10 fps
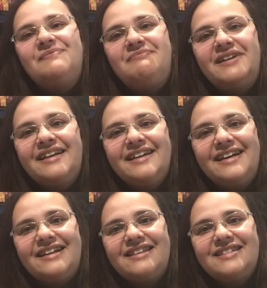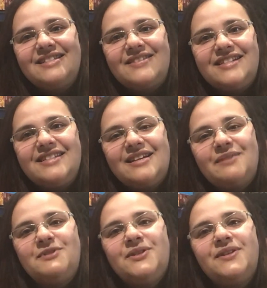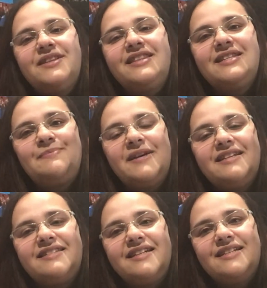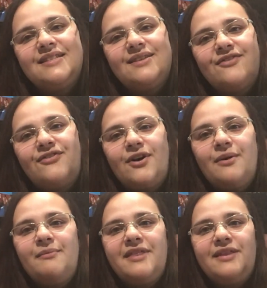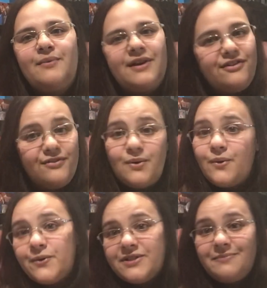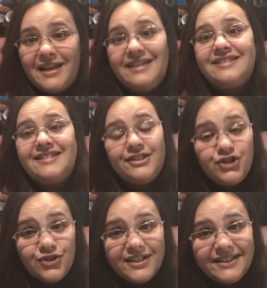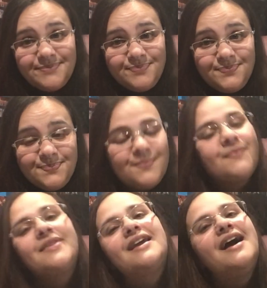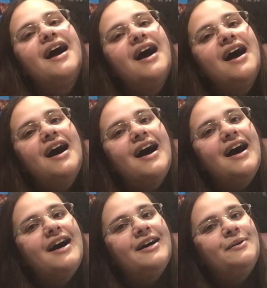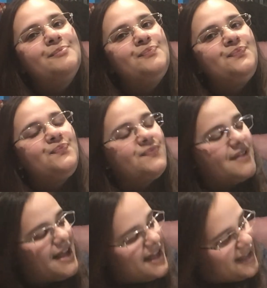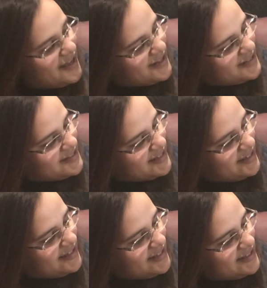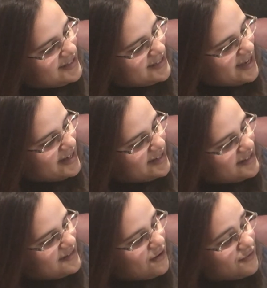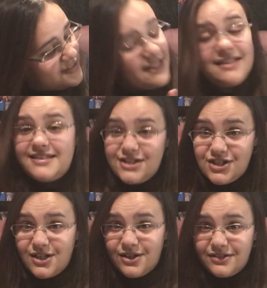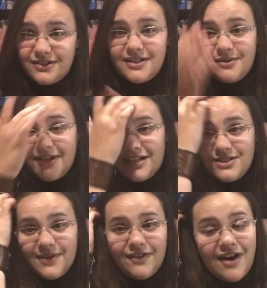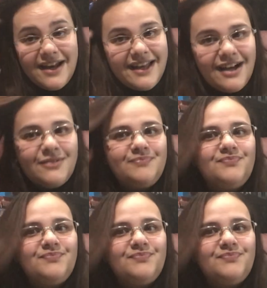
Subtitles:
But yeah, this is where she's up to. This piece is from the wonderful Autumn Lane Stitchery. And it is obviously a stitch along that we are doing right now.